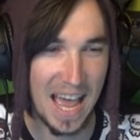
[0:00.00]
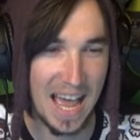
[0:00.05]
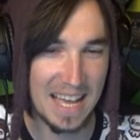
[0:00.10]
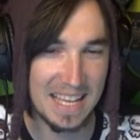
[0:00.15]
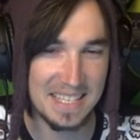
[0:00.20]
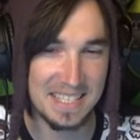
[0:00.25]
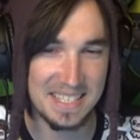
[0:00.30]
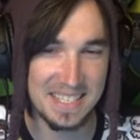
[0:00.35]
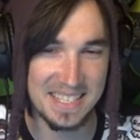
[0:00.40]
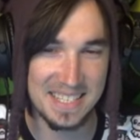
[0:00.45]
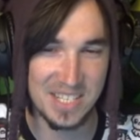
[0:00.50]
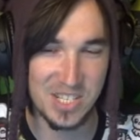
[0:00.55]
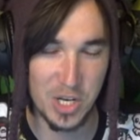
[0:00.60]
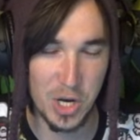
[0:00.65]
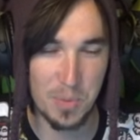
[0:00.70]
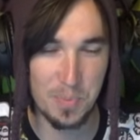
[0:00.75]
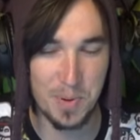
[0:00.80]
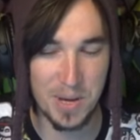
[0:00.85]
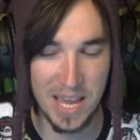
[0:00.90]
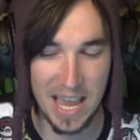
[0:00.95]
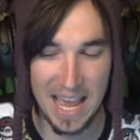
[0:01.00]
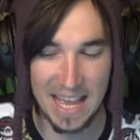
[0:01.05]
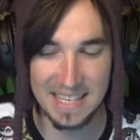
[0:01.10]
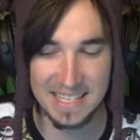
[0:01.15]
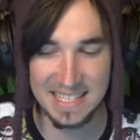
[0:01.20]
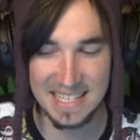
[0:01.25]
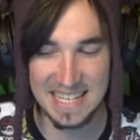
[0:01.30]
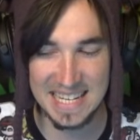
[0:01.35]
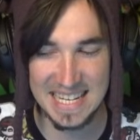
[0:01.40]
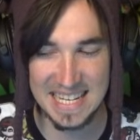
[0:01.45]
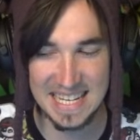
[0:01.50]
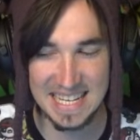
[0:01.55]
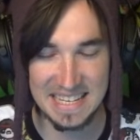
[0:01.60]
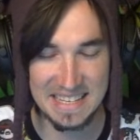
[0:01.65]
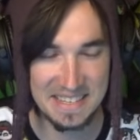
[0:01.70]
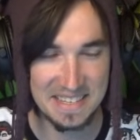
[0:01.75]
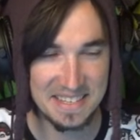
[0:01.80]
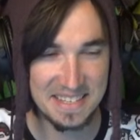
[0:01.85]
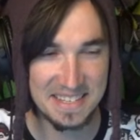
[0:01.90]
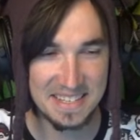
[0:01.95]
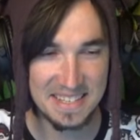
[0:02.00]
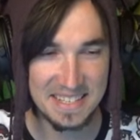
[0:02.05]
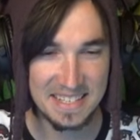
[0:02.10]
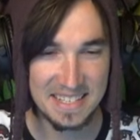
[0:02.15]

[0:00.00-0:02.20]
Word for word: has JP, has needs.